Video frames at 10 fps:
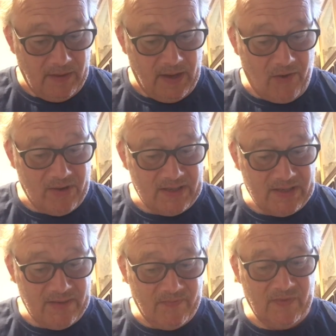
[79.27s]
I grin at
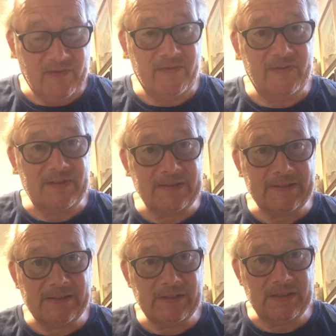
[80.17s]
him. Funny
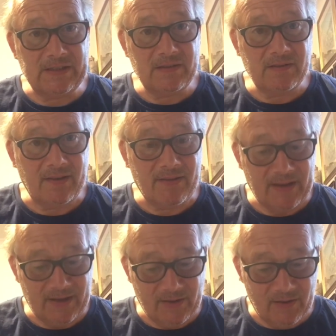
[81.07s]
little shit, I
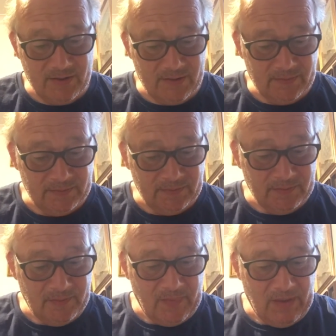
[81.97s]
think not.
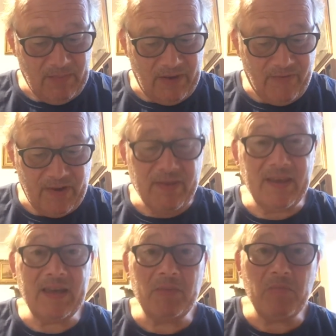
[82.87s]
My
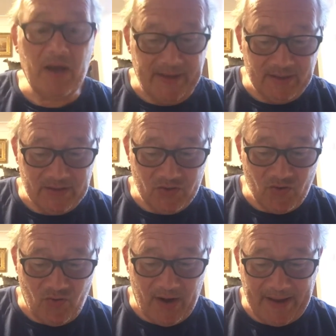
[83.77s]
free-thinking mind is
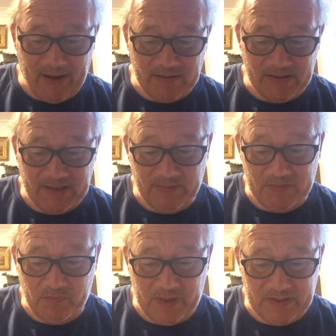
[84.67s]
crying out to tell him to
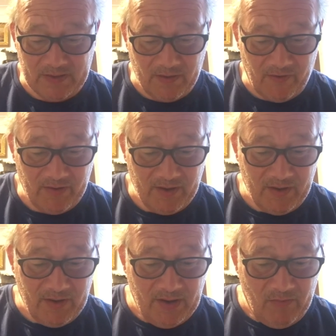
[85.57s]
piss off.
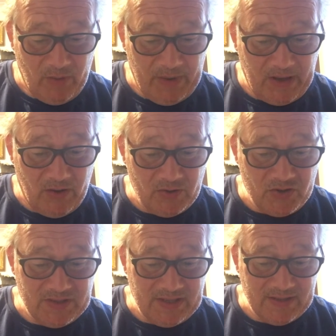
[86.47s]
But my
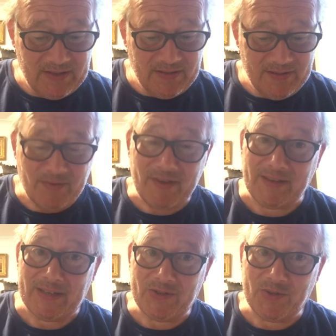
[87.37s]
conscience says, don't
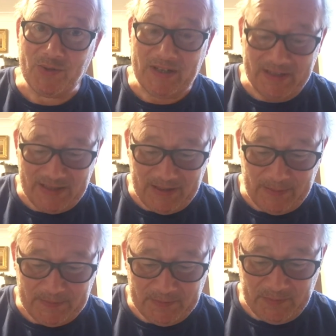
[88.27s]
think that's a good idea.
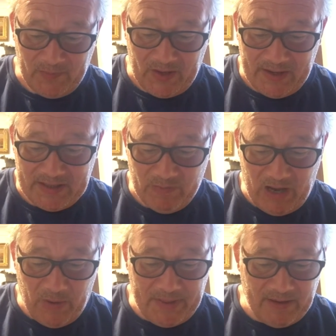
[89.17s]
I
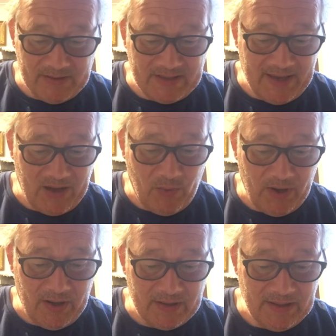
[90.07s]
smile without saying a
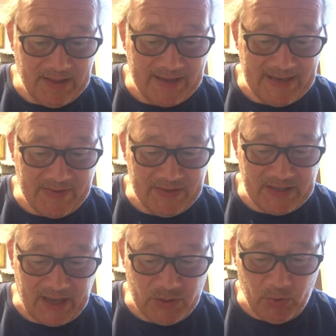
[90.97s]
word, lay down the
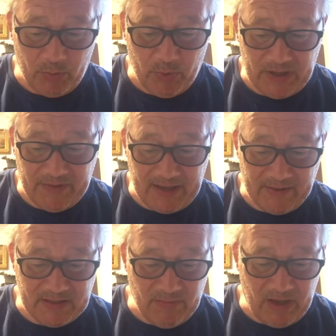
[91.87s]
sketchbook and put everything
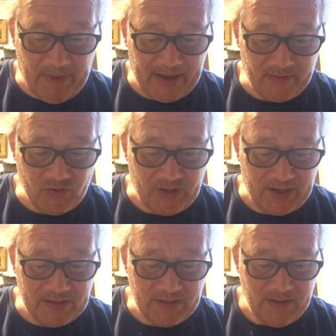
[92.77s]
else in my bag of
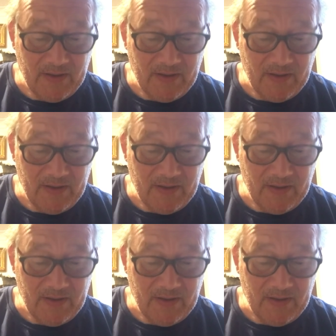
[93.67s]
tricks.